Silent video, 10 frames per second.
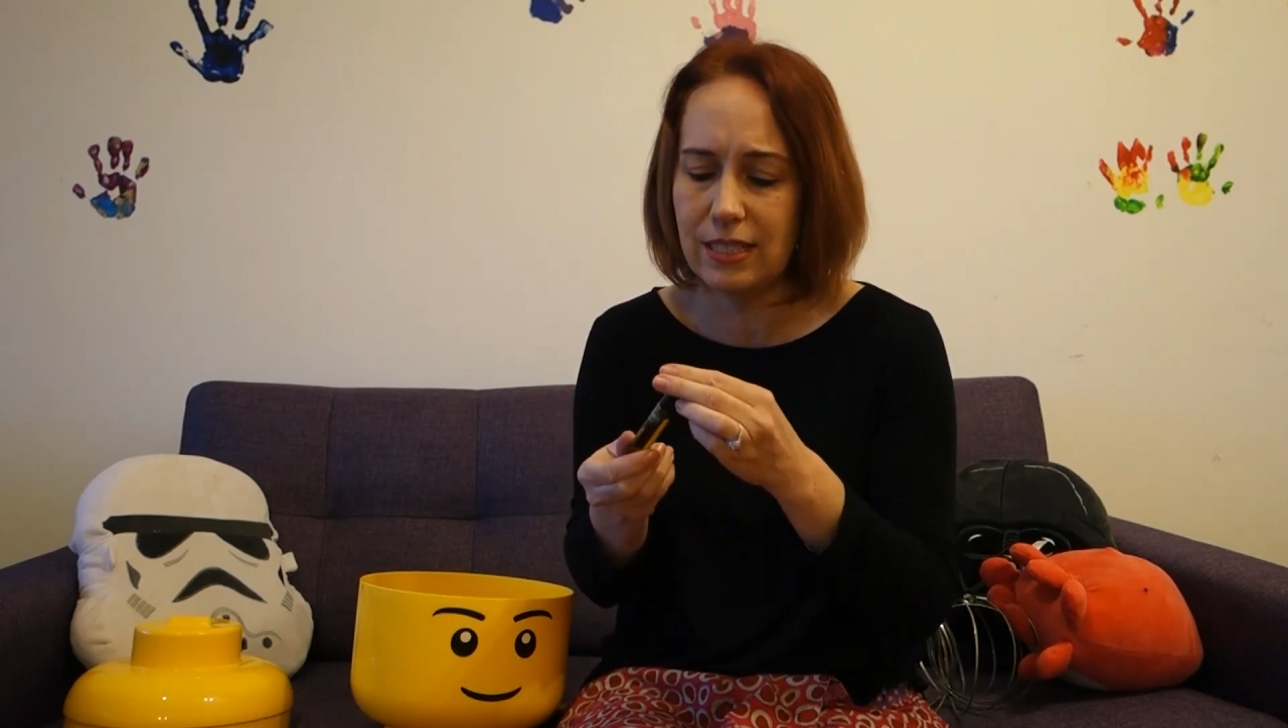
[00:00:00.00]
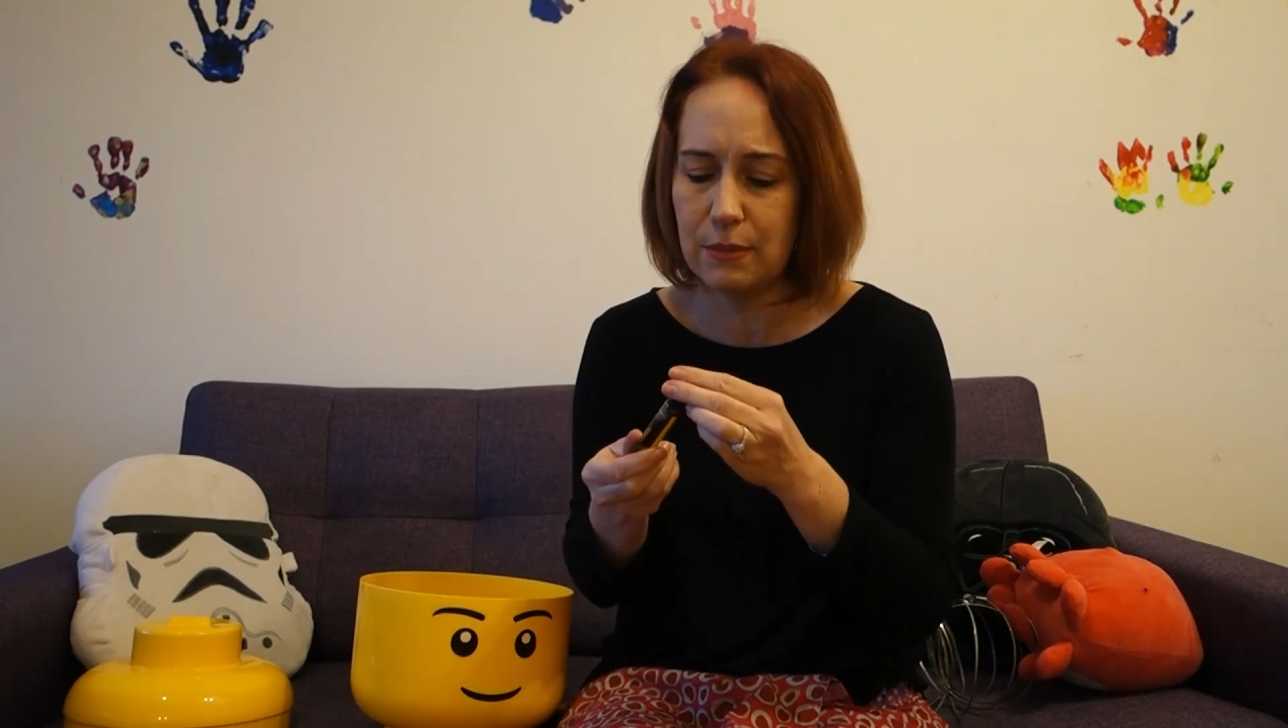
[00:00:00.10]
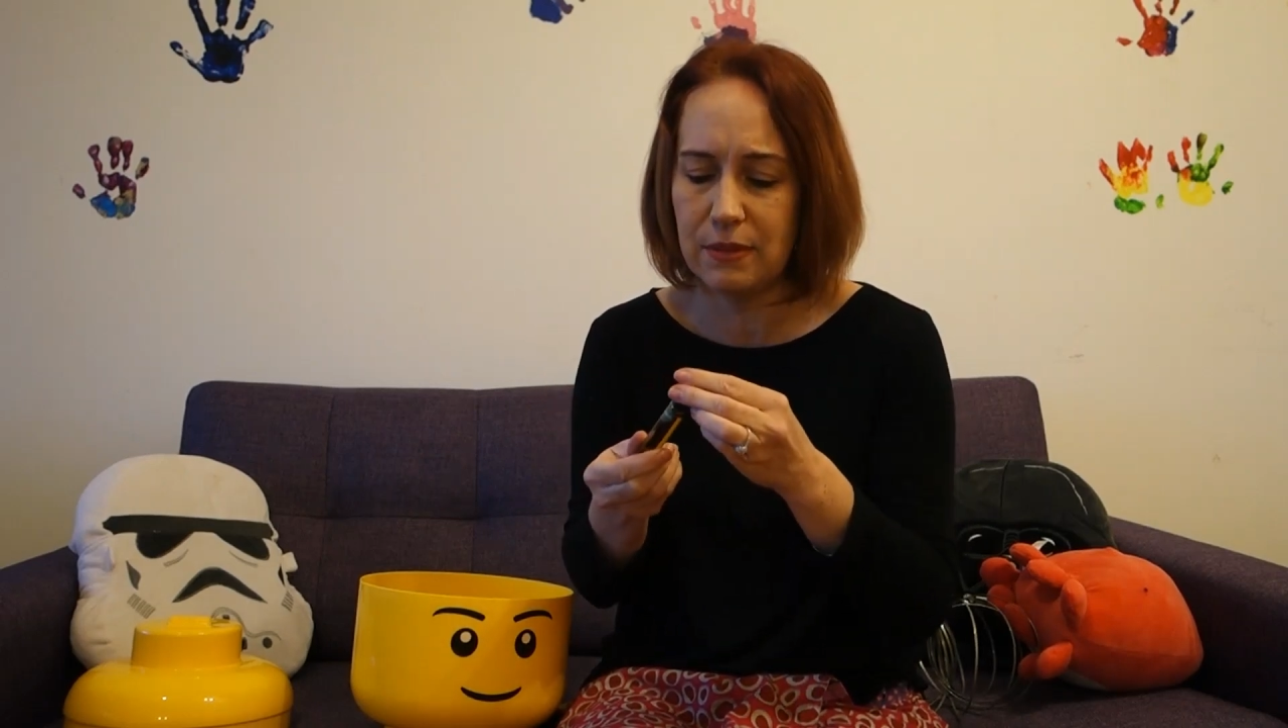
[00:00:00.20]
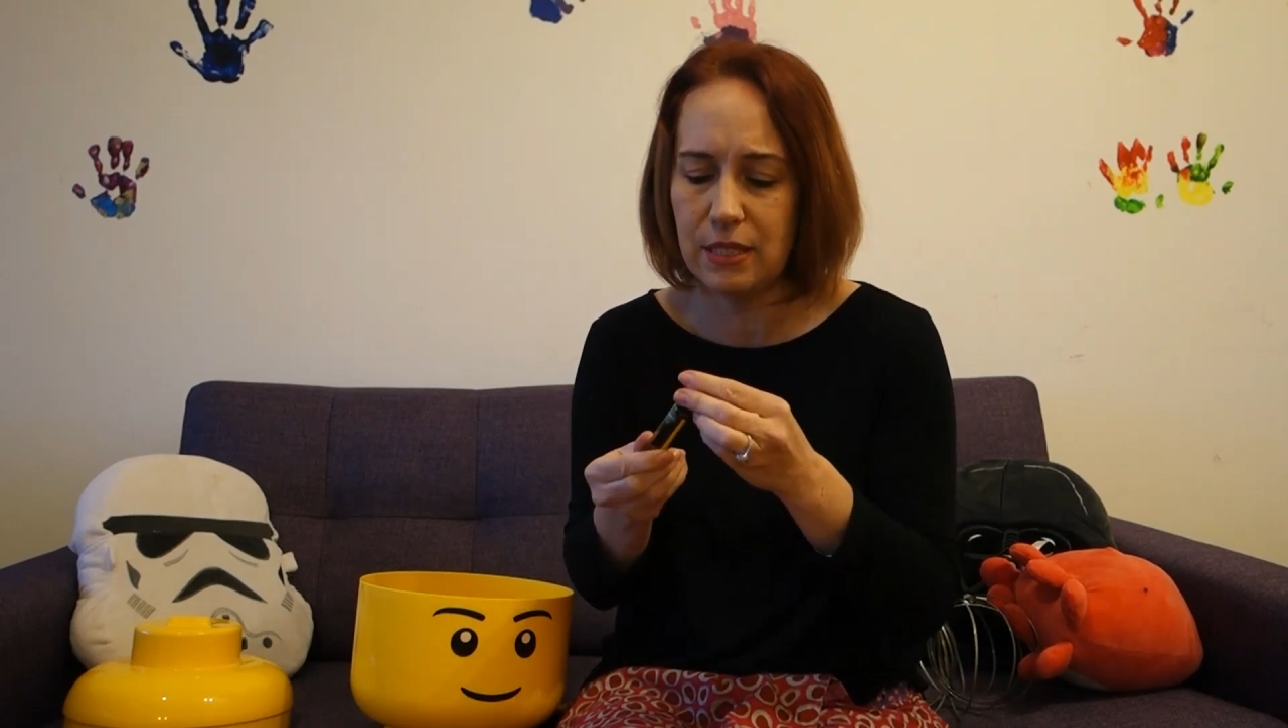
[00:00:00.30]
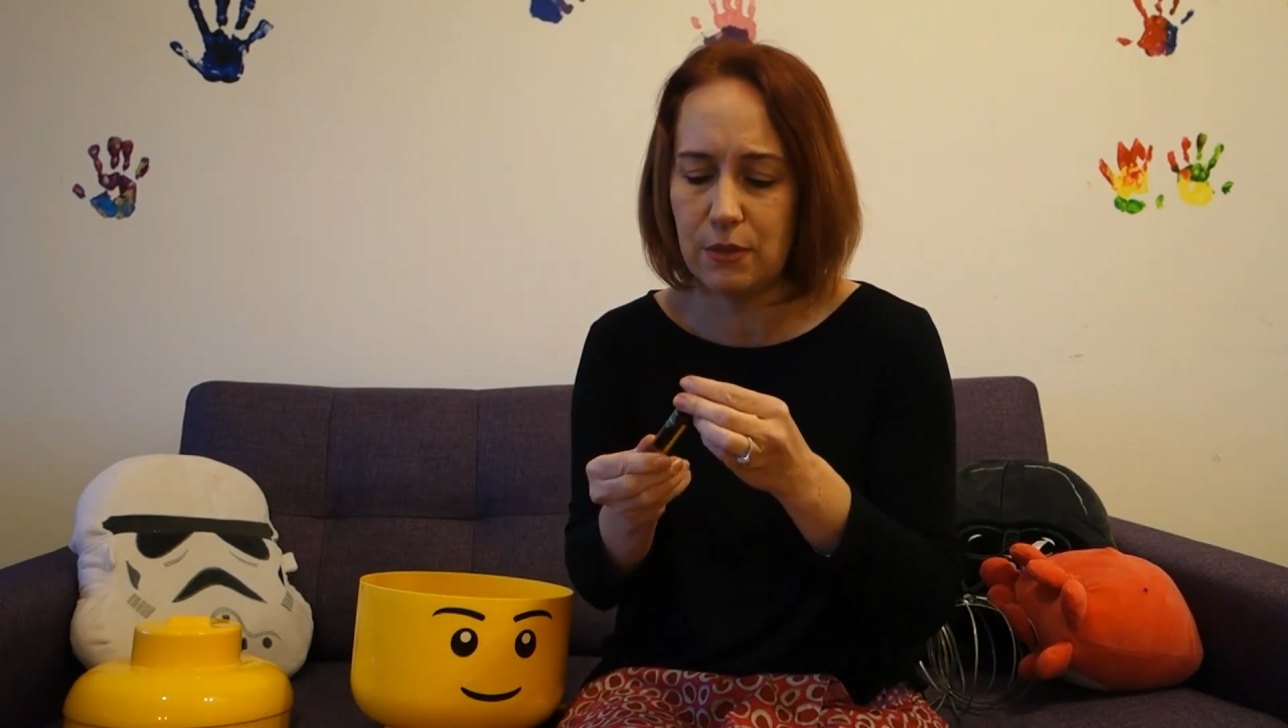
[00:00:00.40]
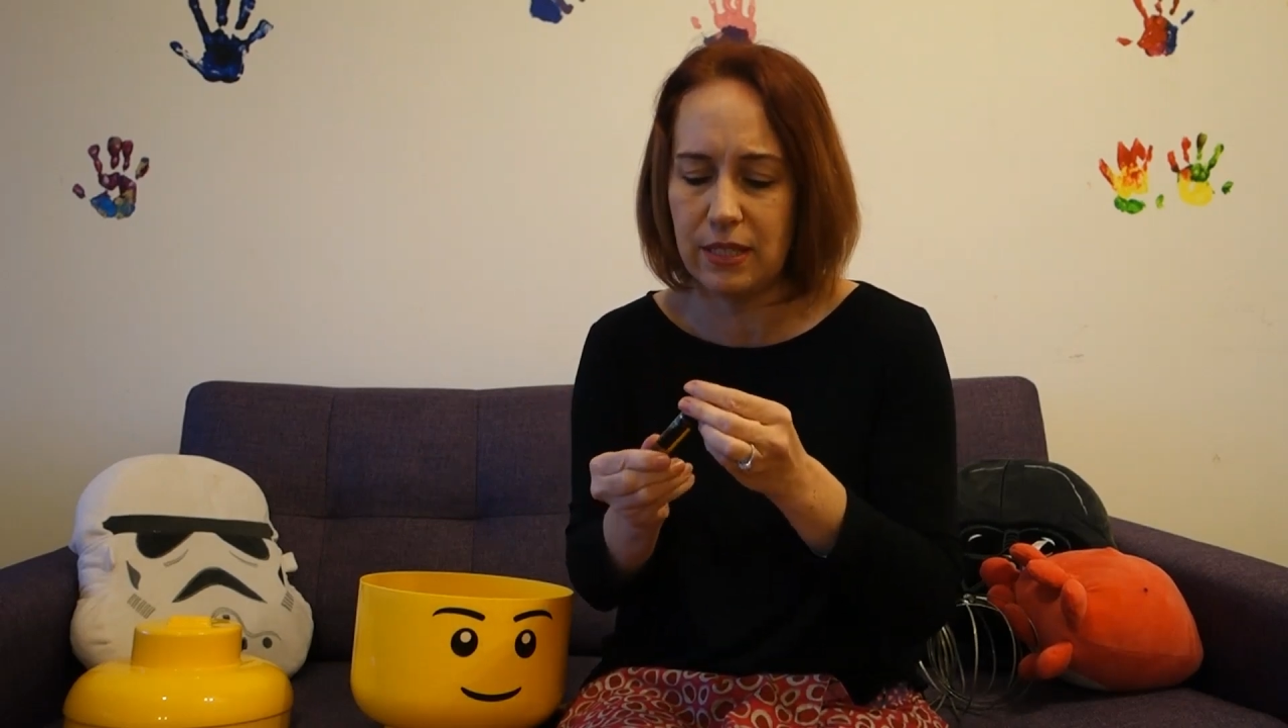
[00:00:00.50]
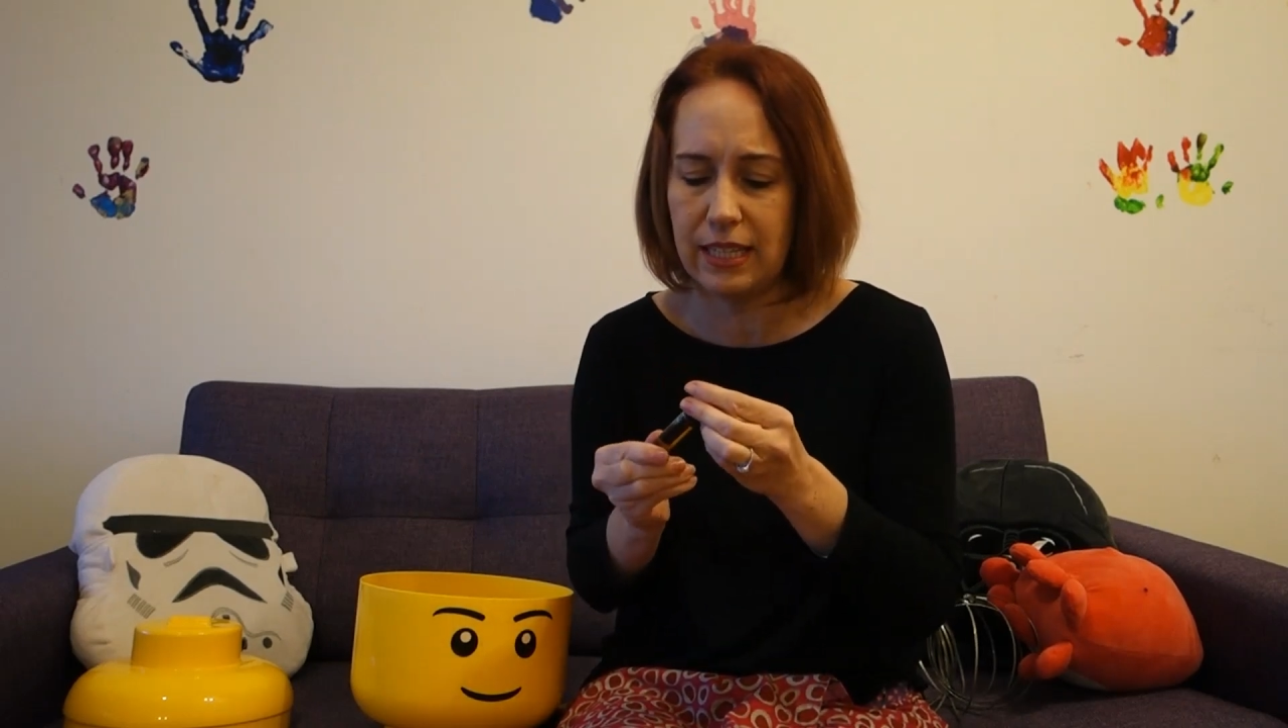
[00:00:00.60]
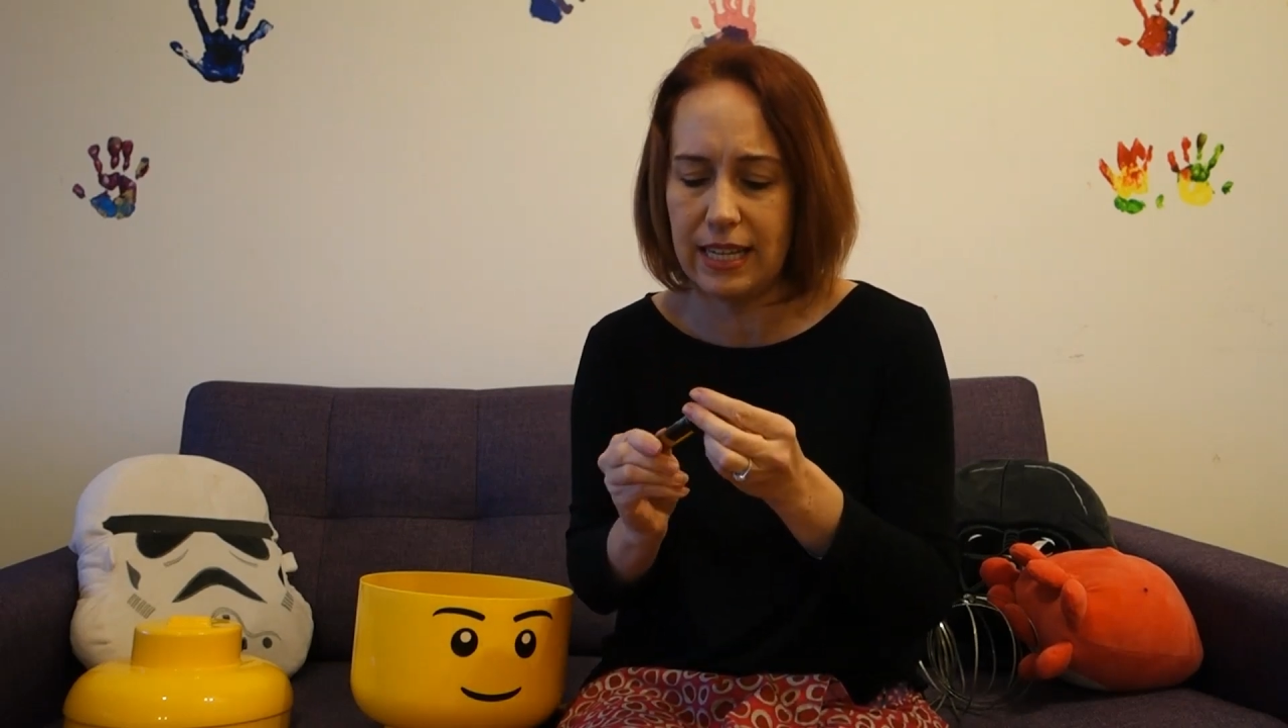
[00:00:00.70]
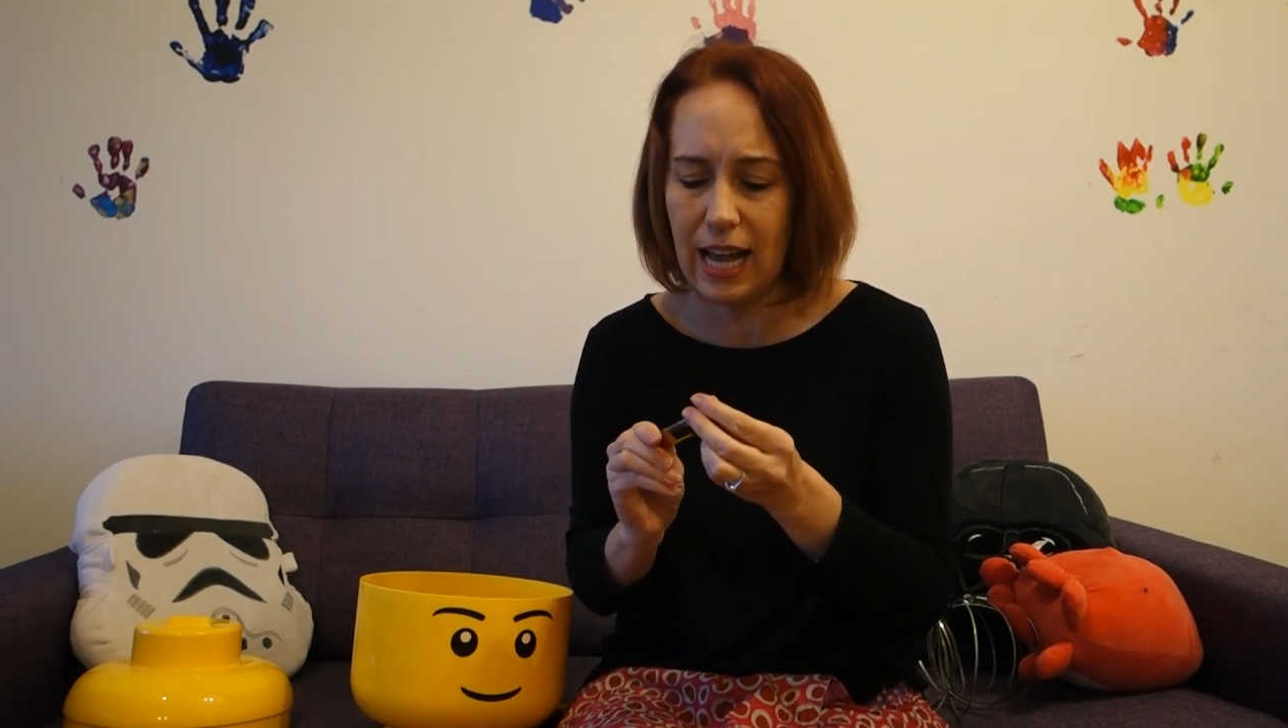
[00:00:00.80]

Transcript: This one's really